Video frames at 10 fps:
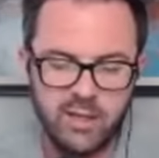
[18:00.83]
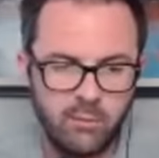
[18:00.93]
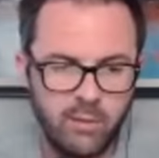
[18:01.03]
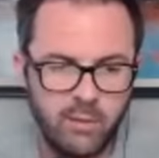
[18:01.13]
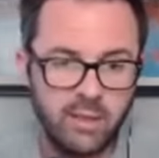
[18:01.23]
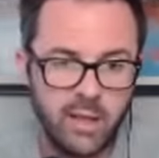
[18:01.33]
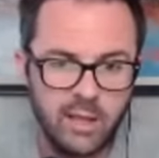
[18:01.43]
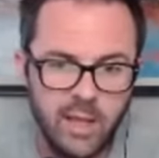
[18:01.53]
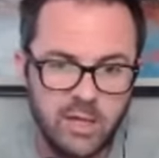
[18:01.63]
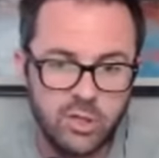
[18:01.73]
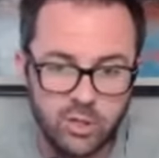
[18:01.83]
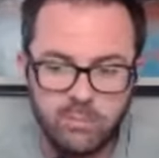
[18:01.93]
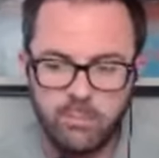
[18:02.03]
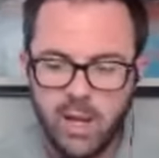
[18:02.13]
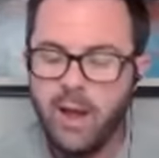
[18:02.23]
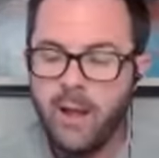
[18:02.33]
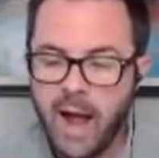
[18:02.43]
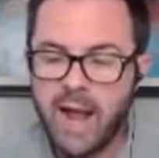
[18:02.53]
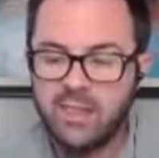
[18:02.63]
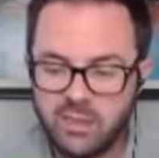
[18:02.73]
them, and and they should.
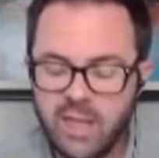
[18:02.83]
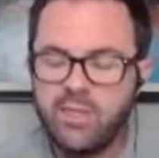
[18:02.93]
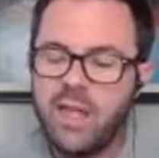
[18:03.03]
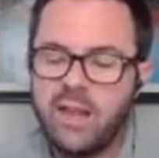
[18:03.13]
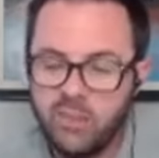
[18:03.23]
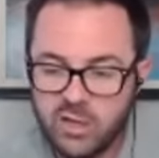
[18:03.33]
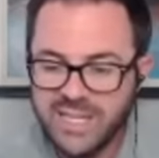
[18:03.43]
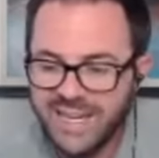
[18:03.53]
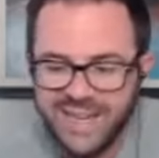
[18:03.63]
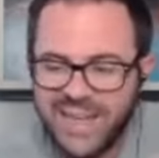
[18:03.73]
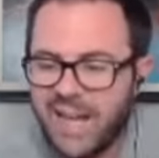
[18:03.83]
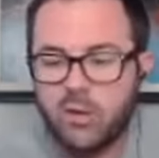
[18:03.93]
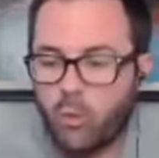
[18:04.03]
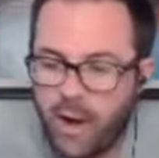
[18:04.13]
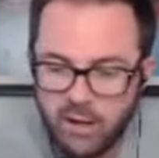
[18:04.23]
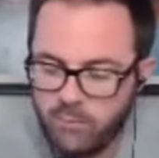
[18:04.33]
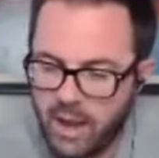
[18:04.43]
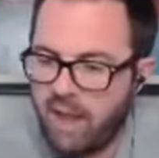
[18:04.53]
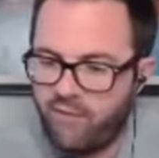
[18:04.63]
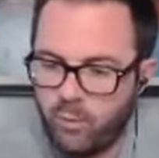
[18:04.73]
I they, they they're just getting kicked around by
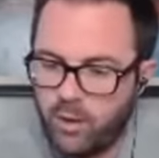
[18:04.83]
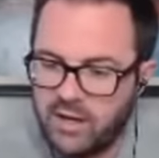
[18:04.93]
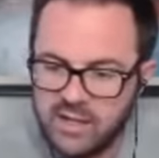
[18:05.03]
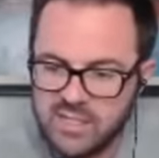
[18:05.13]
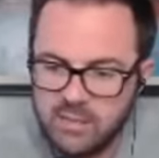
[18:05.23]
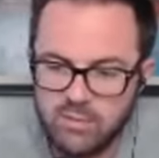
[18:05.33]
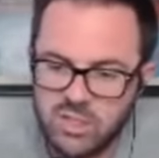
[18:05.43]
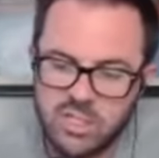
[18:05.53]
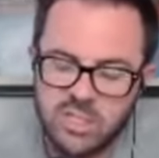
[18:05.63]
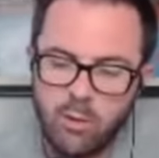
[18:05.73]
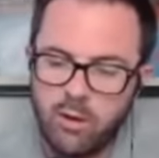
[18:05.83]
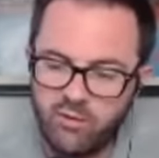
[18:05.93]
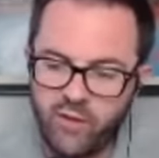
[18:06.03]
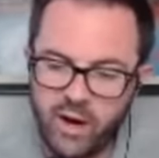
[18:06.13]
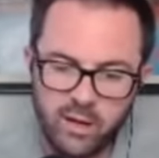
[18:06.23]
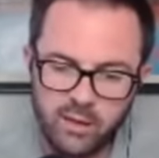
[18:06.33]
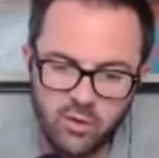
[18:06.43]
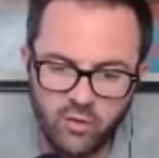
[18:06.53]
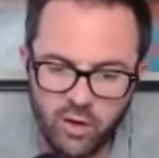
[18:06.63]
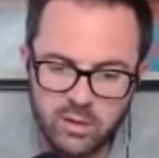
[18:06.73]
everyone, and it seems just so unfair to
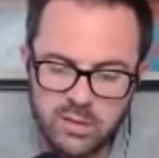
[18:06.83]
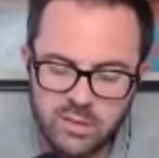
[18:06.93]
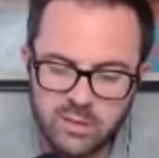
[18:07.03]
those folks.